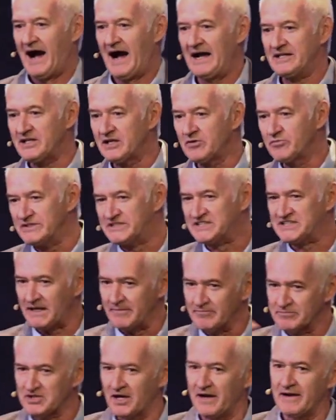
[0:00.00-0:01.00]
I think we
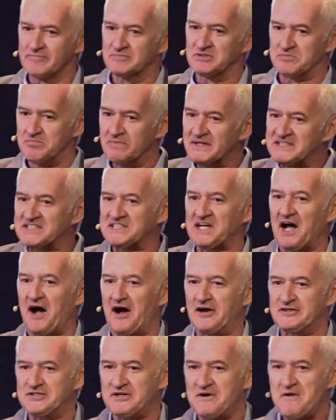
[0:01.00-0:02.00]
sometimes miss
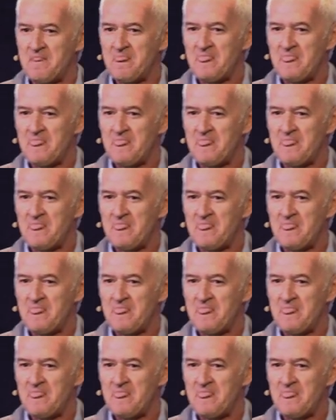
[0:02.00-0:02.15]
out